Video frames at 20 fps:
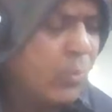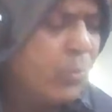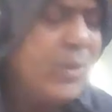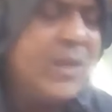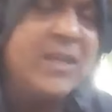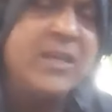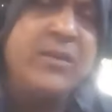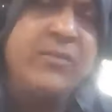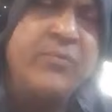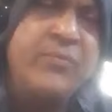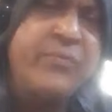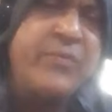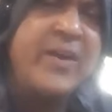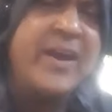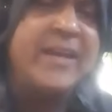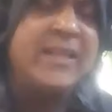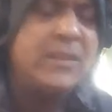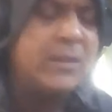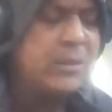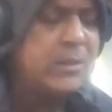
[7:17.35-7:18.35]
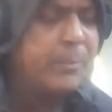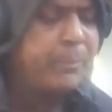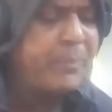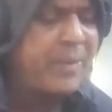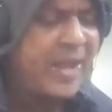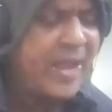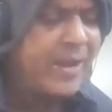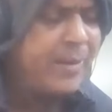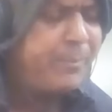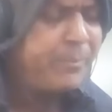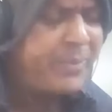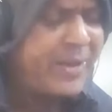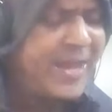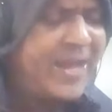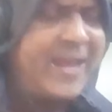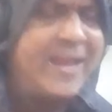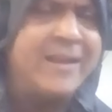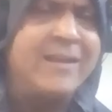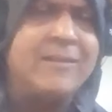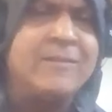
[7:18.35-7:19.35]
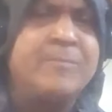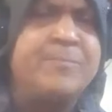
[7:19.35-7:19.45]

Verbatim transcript: We can fight the bang bang.